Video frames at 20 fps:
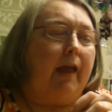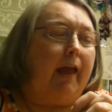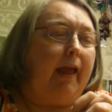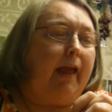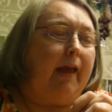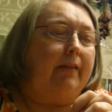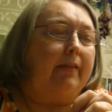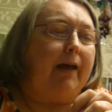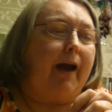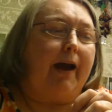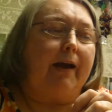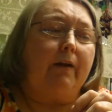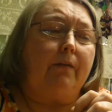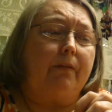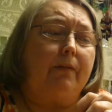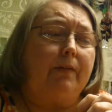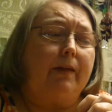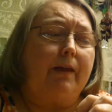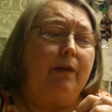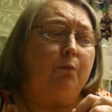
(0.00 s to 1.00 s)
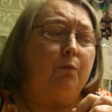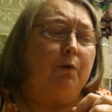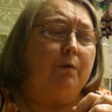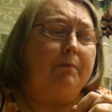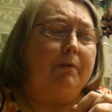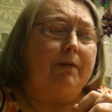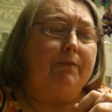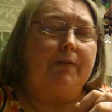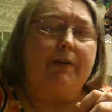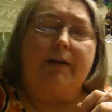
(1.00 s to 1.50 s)
And I don't think they get warm
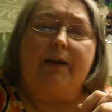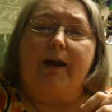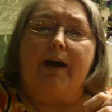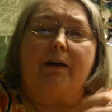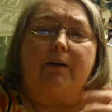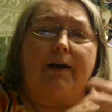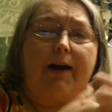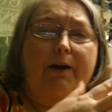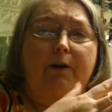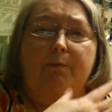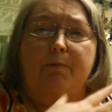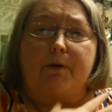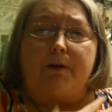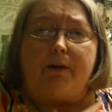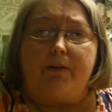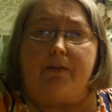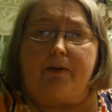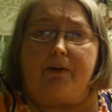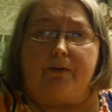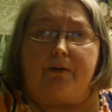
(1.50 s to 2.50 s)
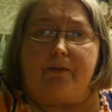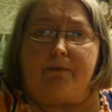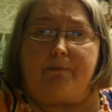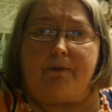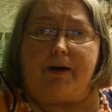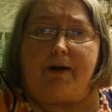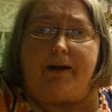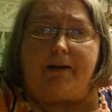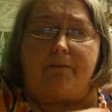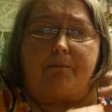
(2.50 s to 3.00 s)
enough on the counter. I don't put anything underneath
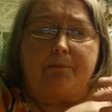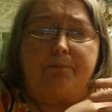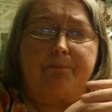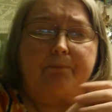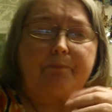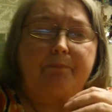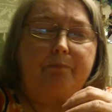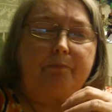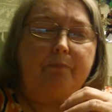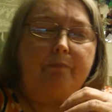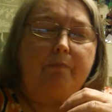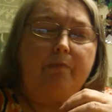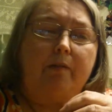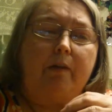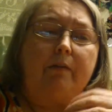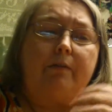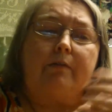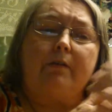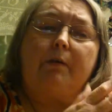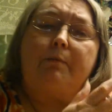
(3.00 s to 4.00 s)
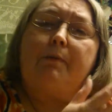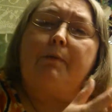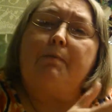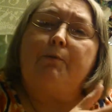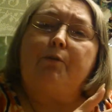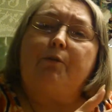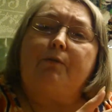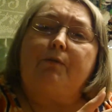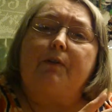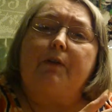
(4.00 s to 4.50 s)
mine. Some people
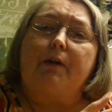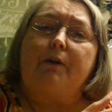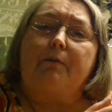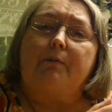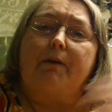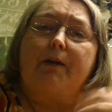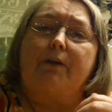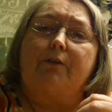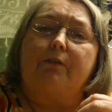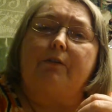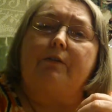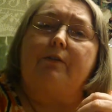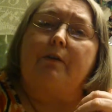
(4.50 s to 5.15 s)
do for decoration.